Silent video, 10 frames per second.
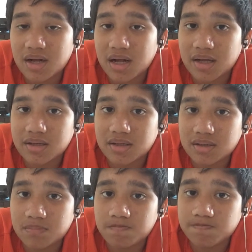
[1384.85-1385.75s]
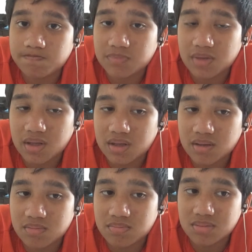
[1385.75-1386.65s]
And
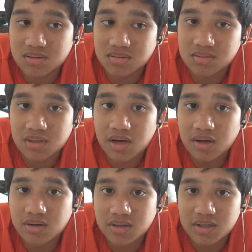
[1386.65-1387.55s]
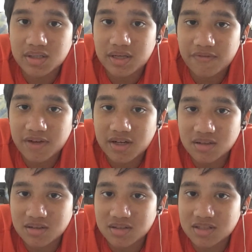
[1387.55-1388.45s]
they are a
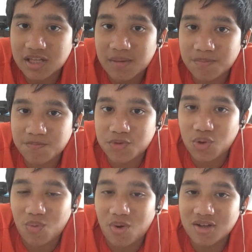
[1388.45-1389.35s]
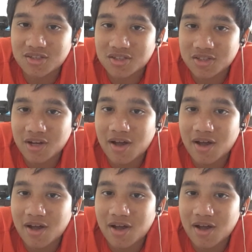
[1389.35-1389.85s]
difficult team to watch.